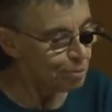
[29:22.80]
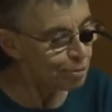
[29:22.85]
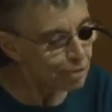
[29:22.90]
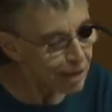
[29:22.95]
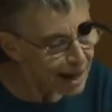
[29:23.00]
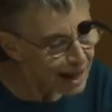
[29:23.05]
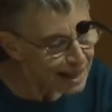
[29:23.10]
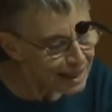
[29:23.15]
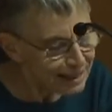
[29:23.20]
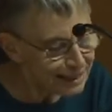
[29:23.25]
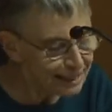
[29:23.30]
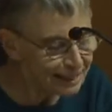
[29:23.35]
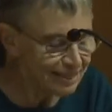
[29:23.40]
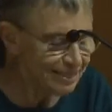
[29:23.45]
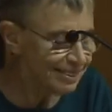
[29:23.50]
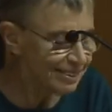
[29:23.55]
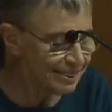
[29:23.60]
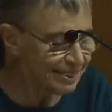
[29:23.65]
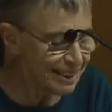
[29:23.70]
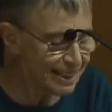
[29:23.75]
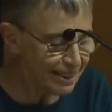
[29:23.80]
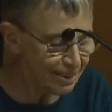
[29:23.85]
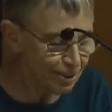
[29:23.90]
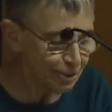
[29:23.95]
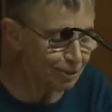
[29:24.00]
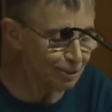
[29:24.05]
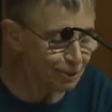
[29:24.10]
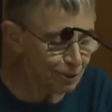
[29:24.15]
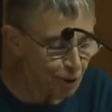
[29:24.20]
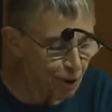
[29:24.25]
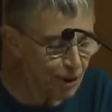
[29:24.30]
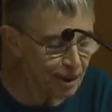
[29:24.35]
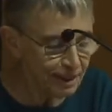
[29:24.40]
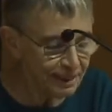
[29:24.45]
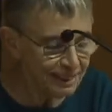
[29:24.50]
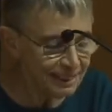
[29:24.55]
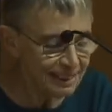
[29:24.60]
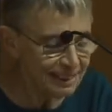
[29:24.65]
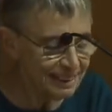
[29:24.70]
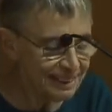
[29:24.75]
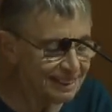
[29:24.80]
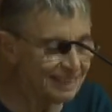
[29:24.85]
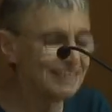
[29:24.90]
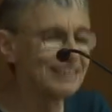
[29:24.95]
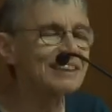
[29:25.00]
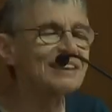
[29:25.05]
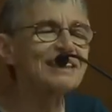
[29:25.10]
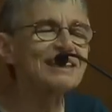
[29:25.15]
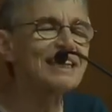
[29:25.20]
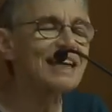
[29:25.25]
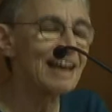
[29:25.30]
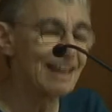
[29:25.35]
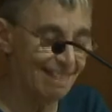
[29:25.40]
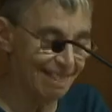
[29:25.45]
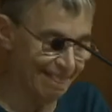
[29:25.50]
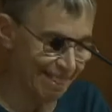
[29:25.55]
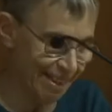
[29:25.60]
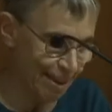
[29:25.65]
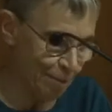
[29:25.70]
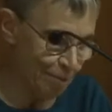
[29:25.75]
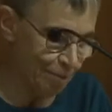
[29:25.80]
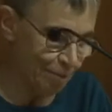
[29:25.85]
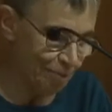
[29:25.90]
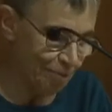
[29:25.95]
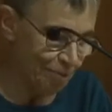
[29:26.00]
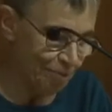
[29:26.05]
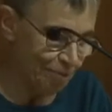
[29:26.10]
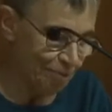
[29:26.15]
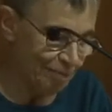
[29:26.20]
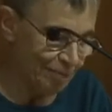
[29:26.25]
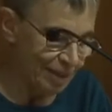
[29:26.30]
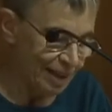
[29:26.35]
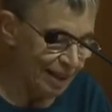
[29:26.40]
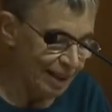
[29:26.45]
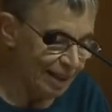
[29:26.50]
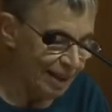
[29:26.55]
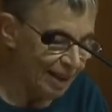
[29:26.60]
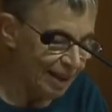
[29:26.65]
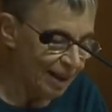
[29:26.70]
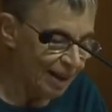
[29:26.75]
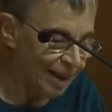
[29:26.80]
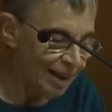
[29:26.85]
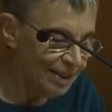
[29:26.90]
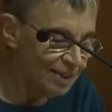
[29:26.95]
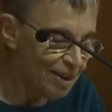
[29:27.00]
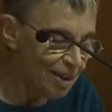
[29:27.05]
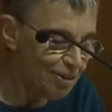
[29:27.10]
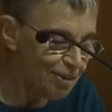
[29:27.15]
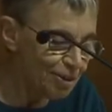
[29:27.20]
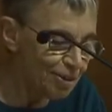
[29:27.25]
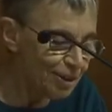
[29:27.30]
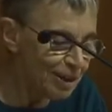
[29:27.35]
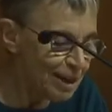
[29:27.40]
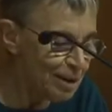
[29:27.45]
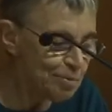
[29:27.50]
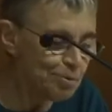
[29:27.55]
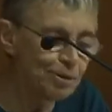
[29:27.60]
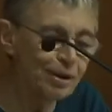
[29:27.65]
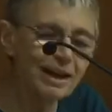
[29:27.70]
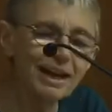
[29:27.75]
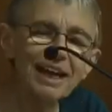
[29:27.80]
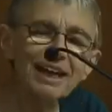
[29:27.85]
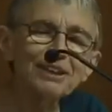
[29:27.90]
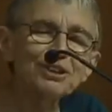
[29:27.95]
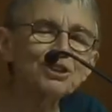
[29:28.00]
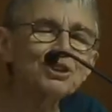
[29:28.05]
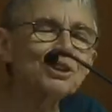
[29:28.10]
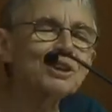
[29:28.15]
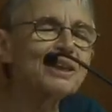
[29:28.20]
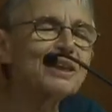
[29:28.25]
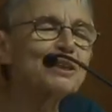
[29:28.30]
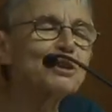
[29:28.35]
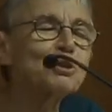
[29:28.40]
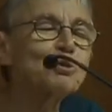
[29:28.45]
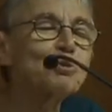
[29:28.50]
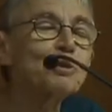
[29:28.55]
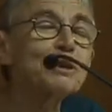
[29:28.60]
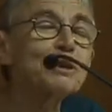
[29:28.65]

Praise to the leader, loyalty till death. Another imprecation is